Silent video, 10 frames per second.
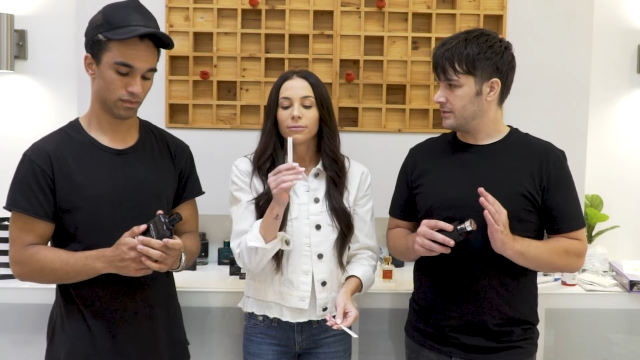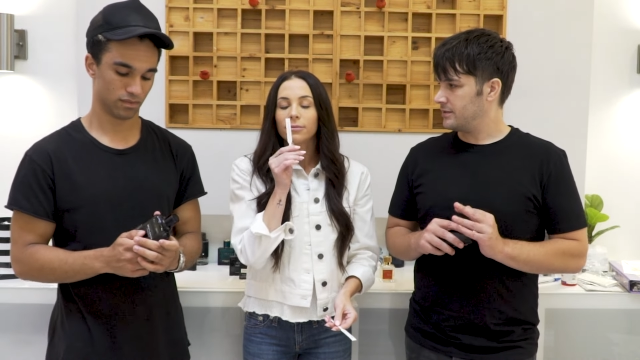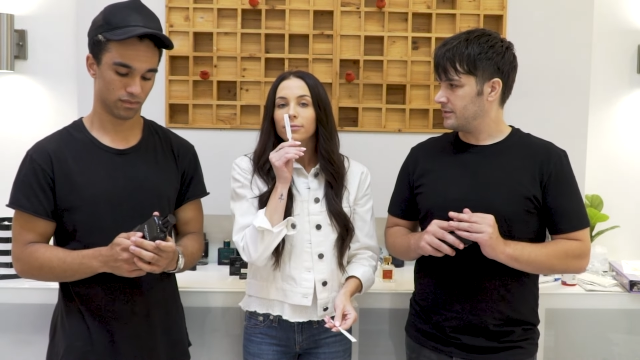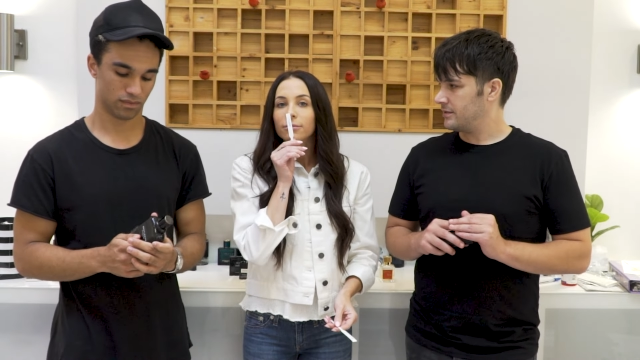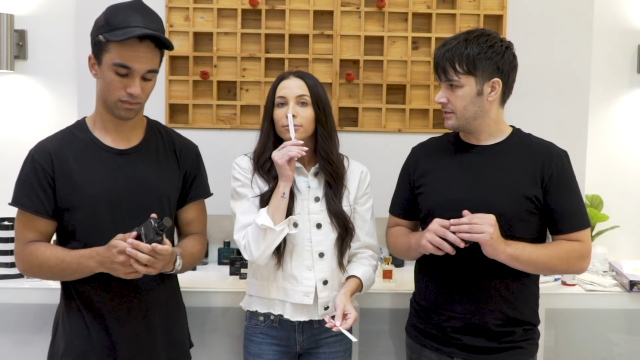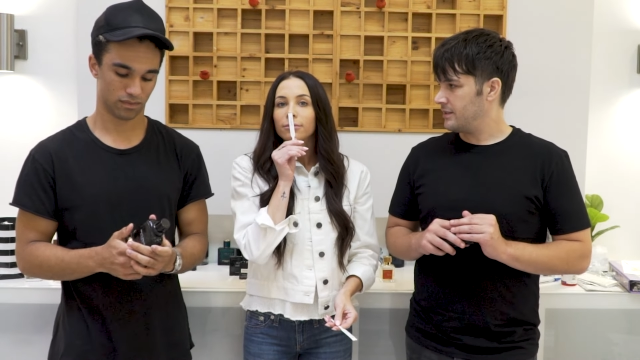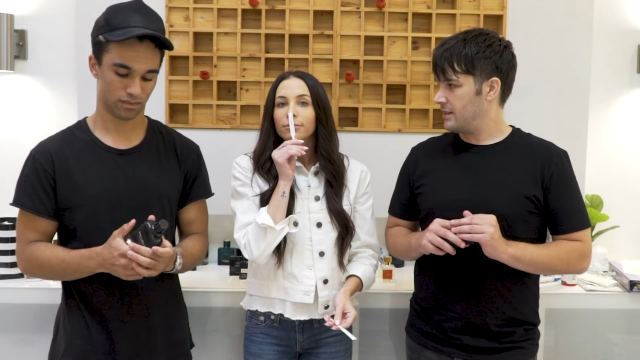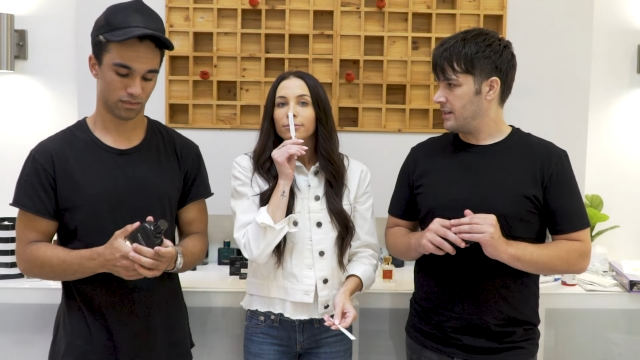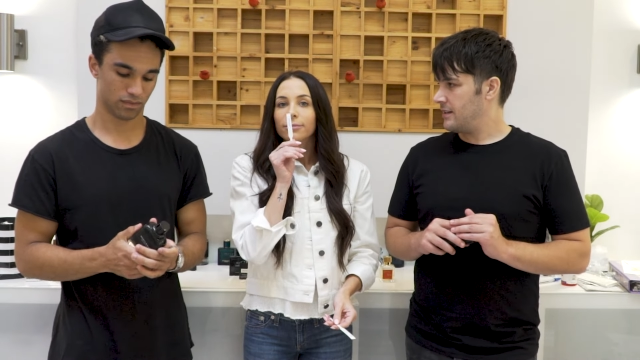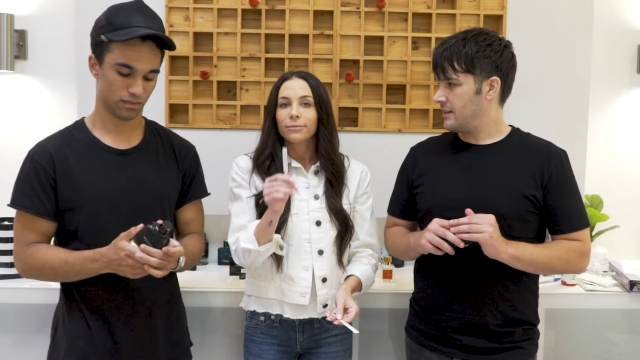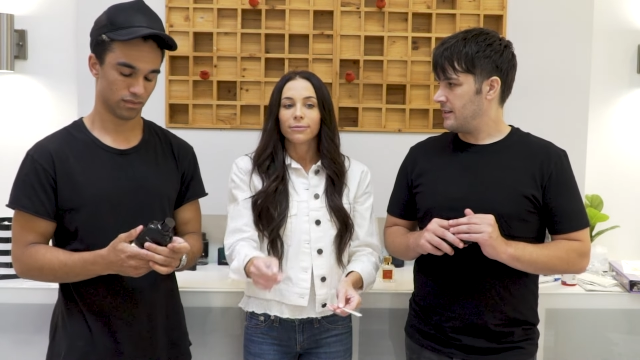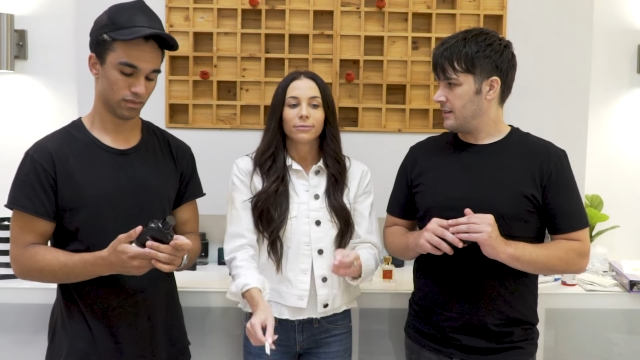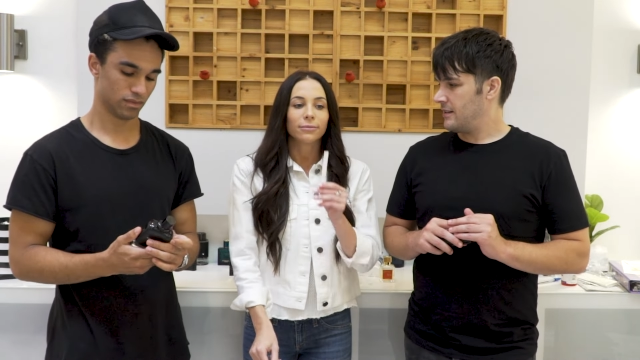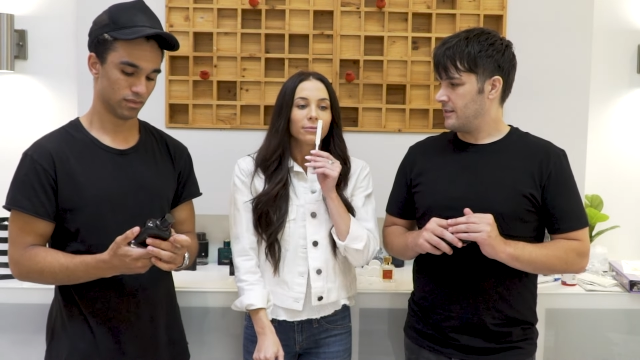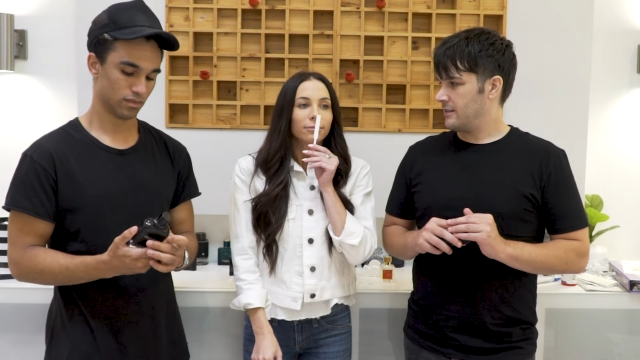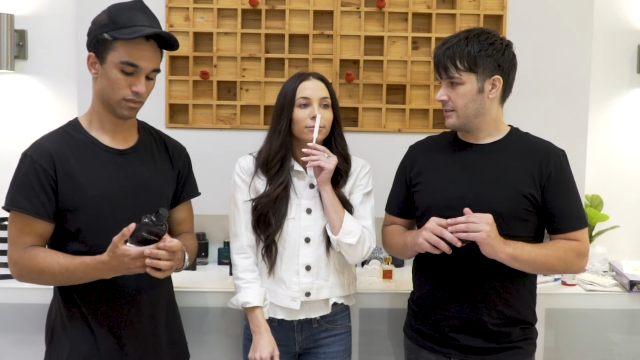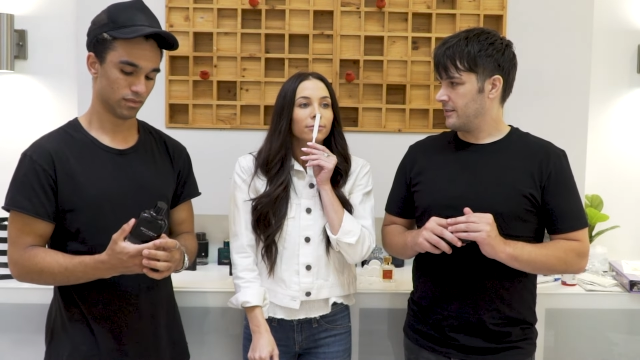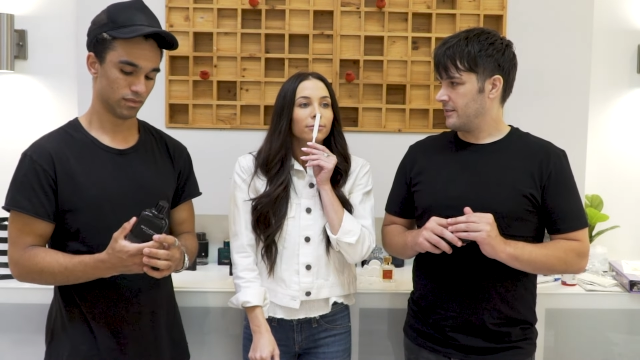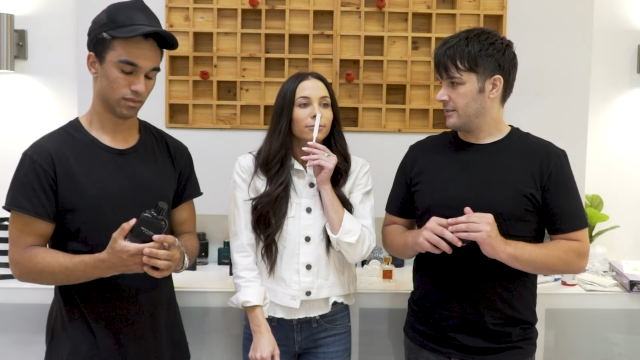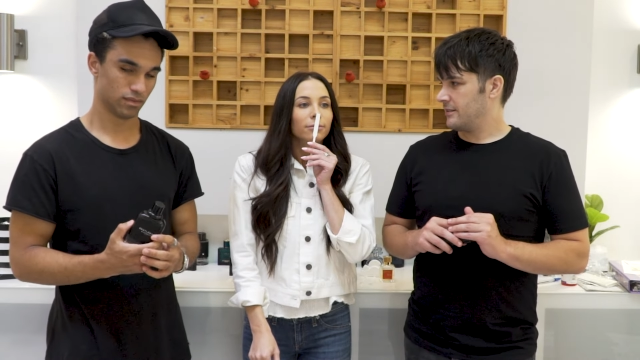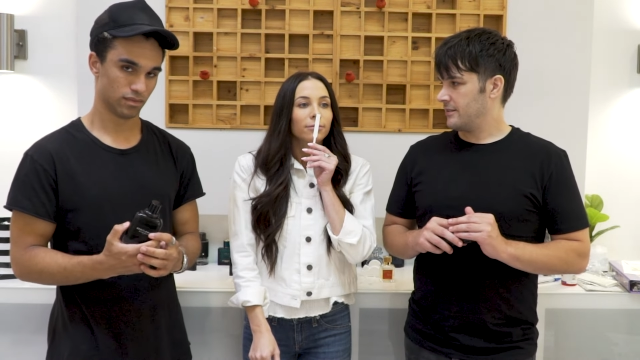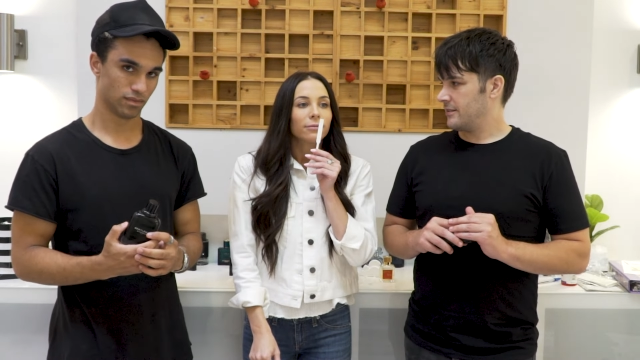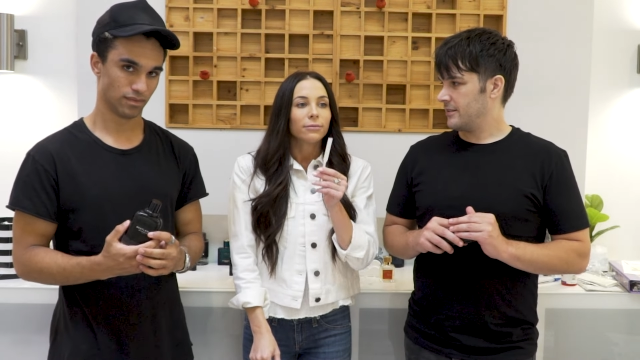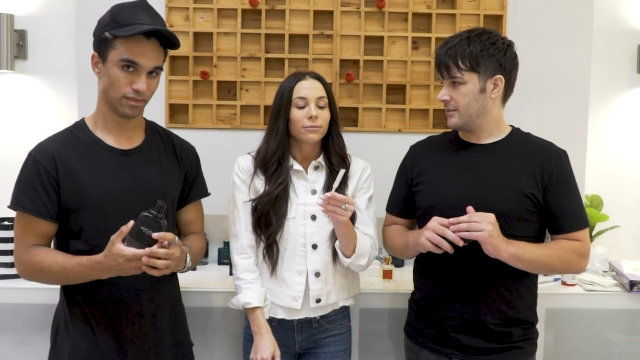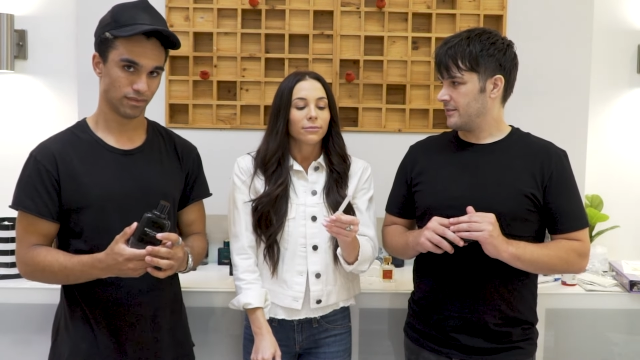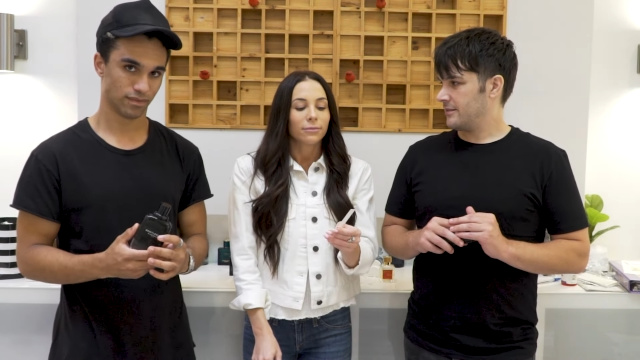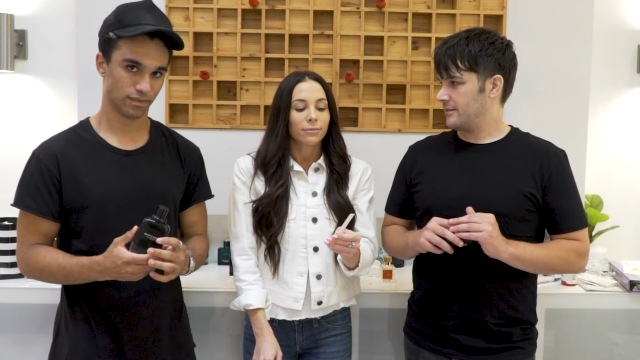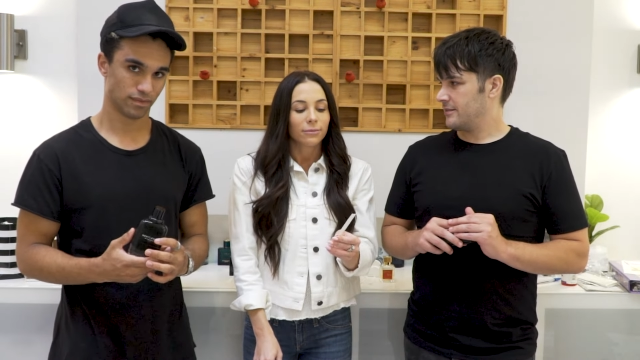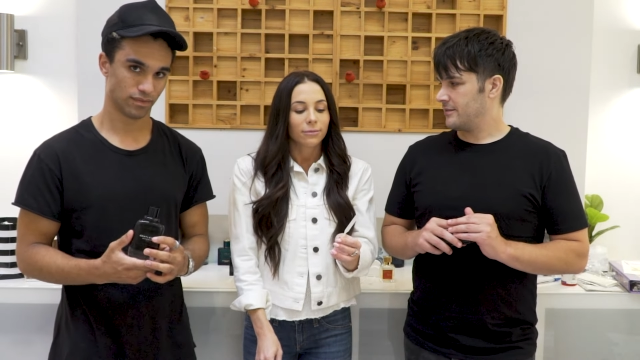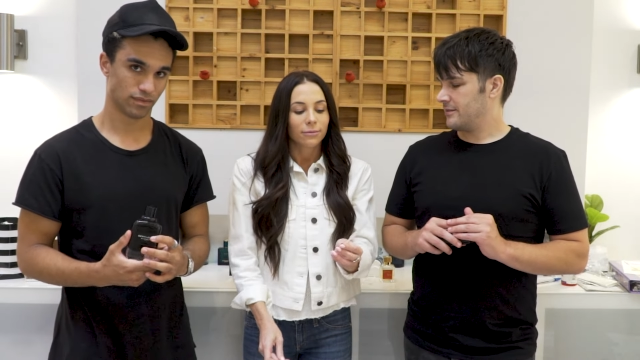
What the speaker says: (silence)